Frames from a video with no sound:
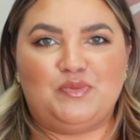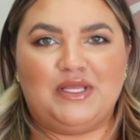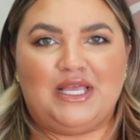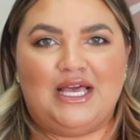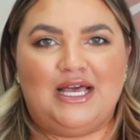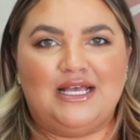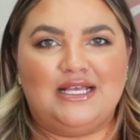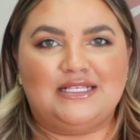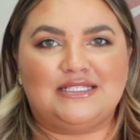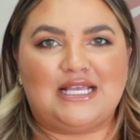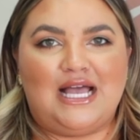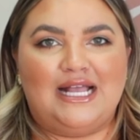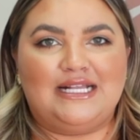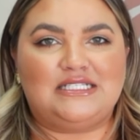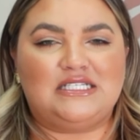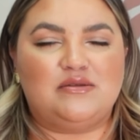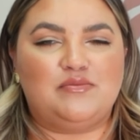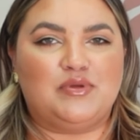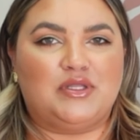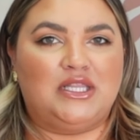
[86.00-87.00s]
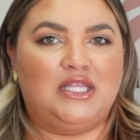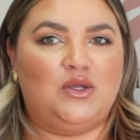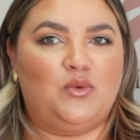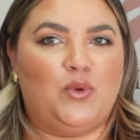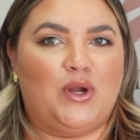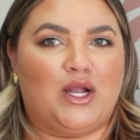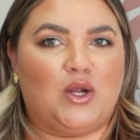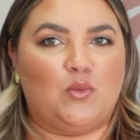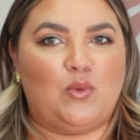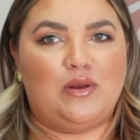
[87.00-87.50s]
because I typically
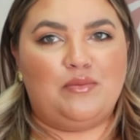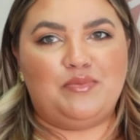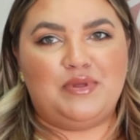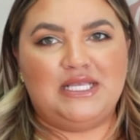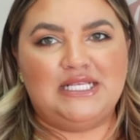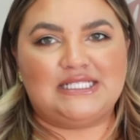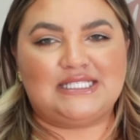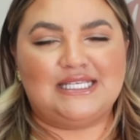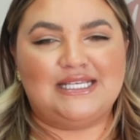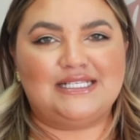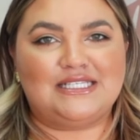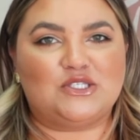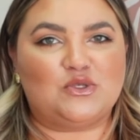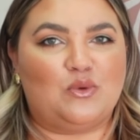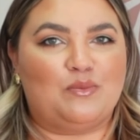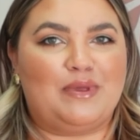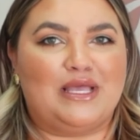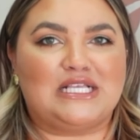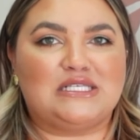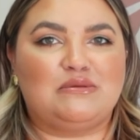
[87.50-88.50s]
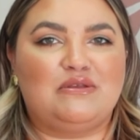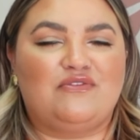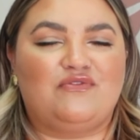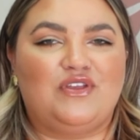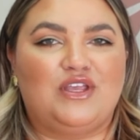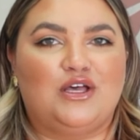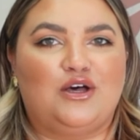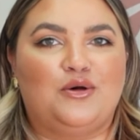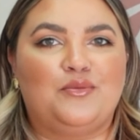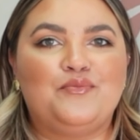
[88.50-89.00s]
wear one pieces, so it makes me
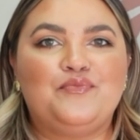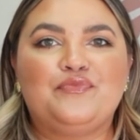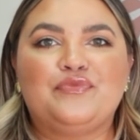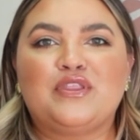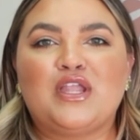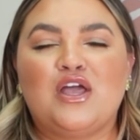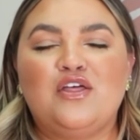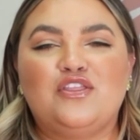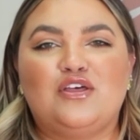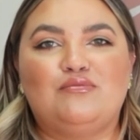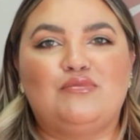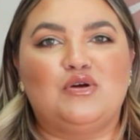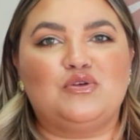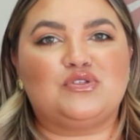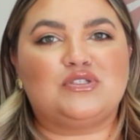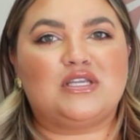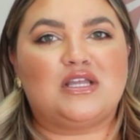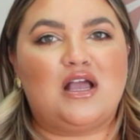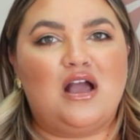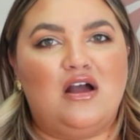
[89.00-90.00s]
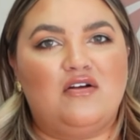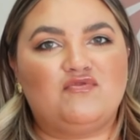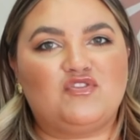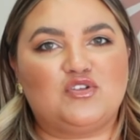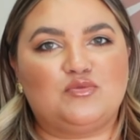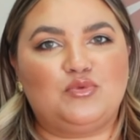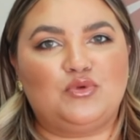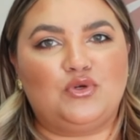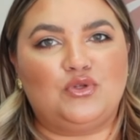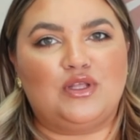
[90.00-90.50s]
feel the most
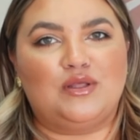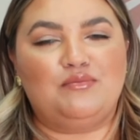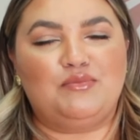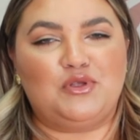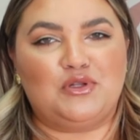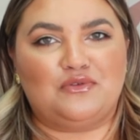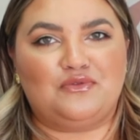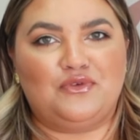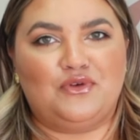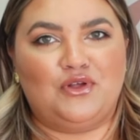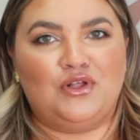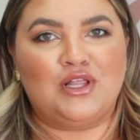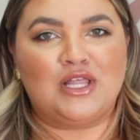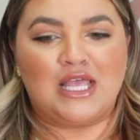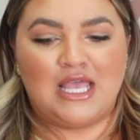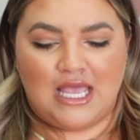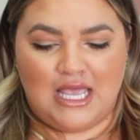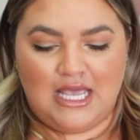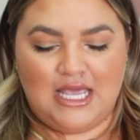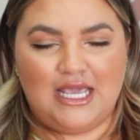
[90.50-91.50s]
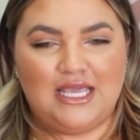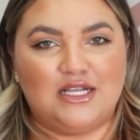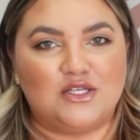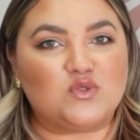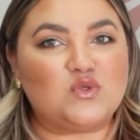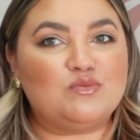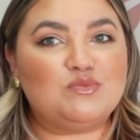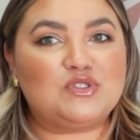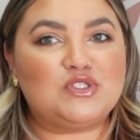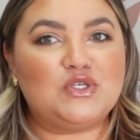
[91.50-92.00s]
comfortable and beautiful in a
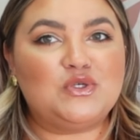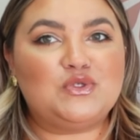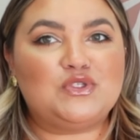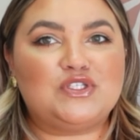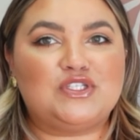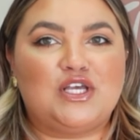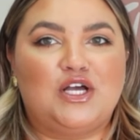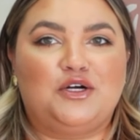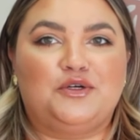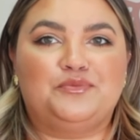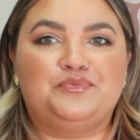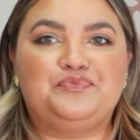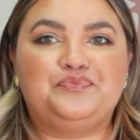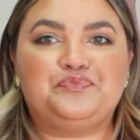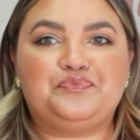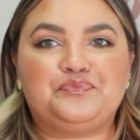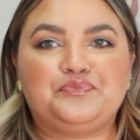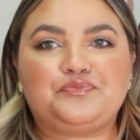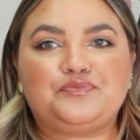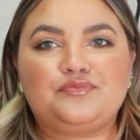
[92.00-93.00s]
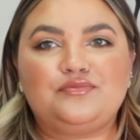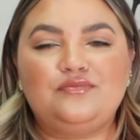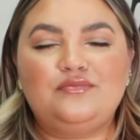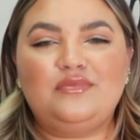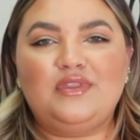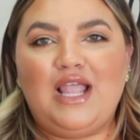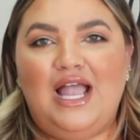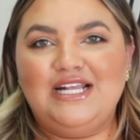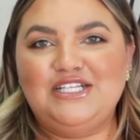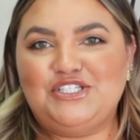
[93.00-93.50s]
swimsuit. So
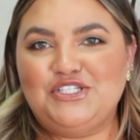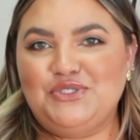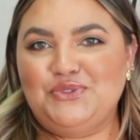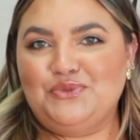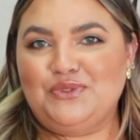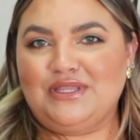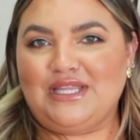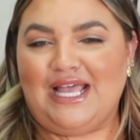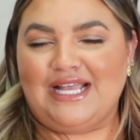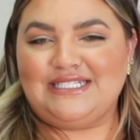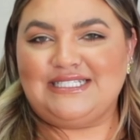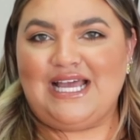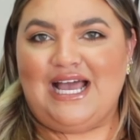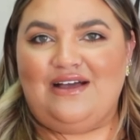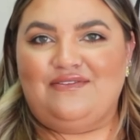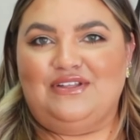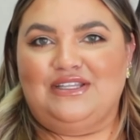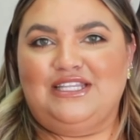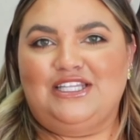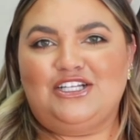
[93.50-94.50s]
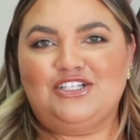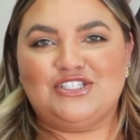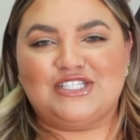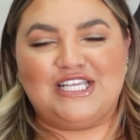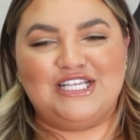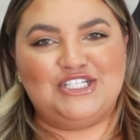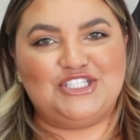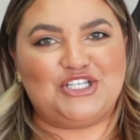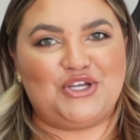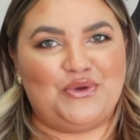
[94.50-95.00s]
I do like to have a little
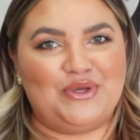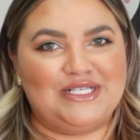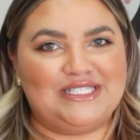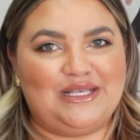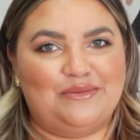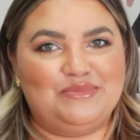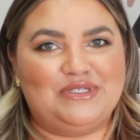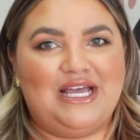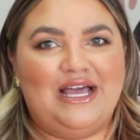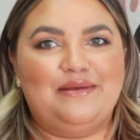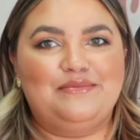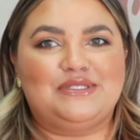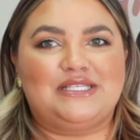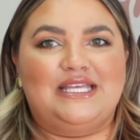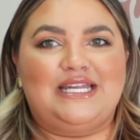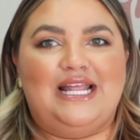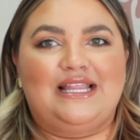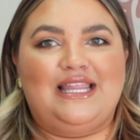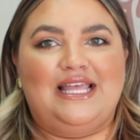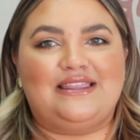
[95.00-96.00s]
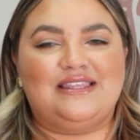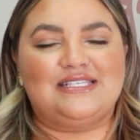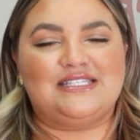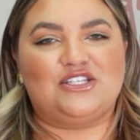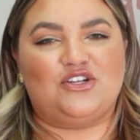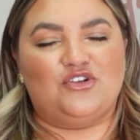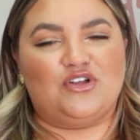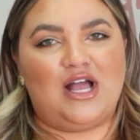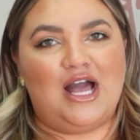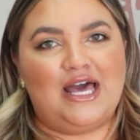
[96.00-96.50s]
skin showing sometimes, and I like this
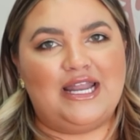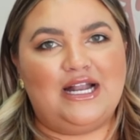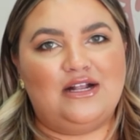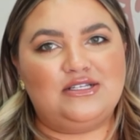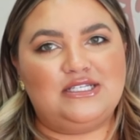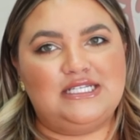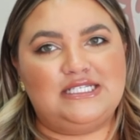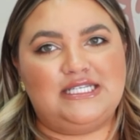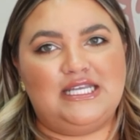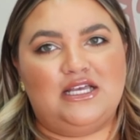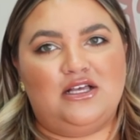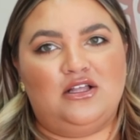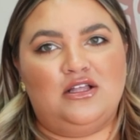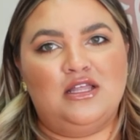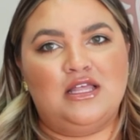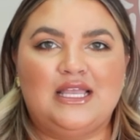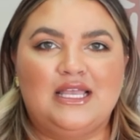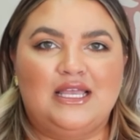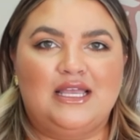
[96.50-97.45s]
little cutout detail.